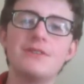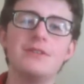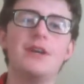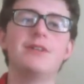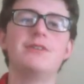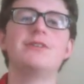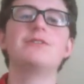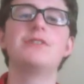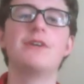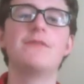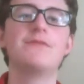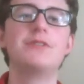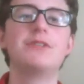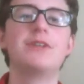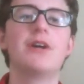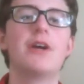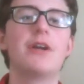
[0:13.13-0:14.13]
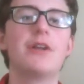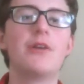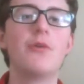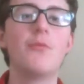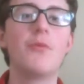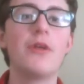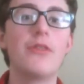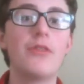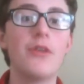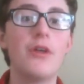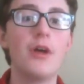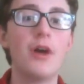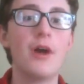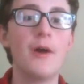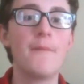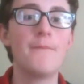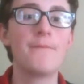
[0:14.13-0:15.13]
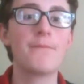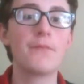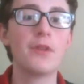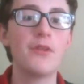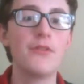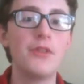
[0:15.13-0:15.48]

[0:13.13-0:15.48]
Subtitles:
in 1979 with the